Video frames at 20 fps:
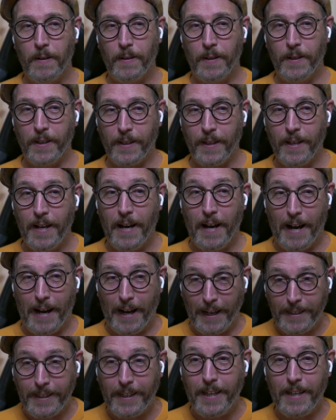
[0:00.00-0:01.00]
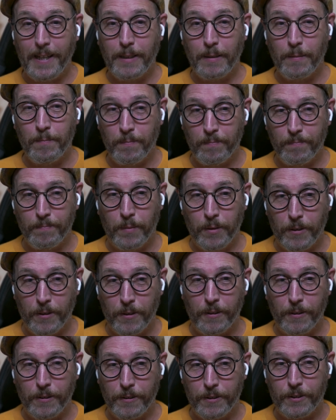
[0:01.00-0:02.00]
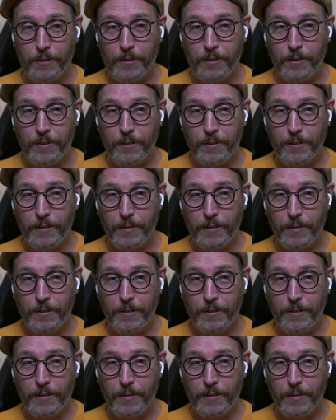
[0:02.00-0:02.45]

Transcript: Like, I can't merge.